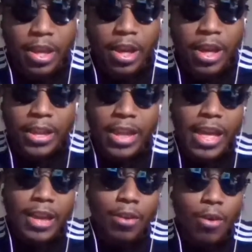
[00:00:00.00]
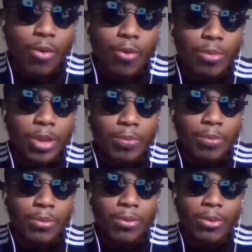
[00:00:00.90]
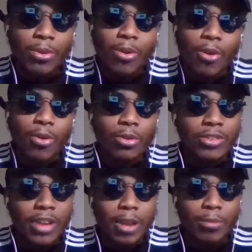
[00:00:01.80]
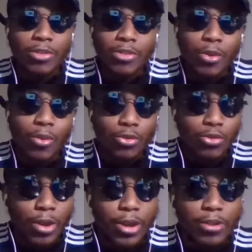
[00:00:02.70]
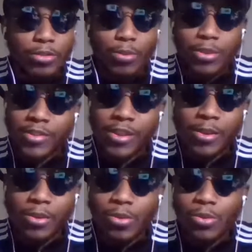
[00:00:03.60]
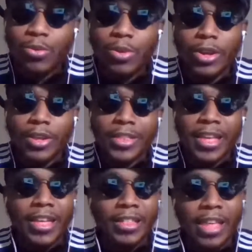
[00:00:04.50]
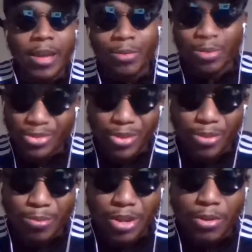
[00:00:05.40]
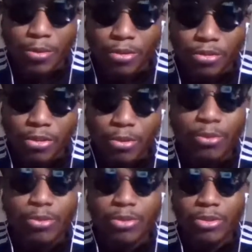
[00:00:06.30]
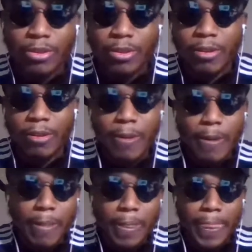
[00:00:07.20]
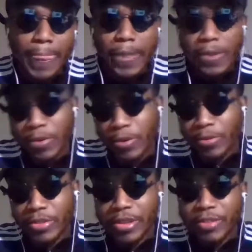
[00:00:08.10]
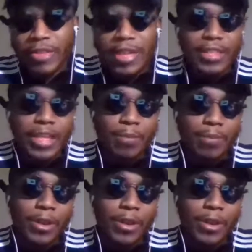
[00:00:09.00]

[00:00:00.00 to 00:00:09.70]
A lot of old people or old timers and old trainers would tell you that will still be no excuse, you know, and things like that.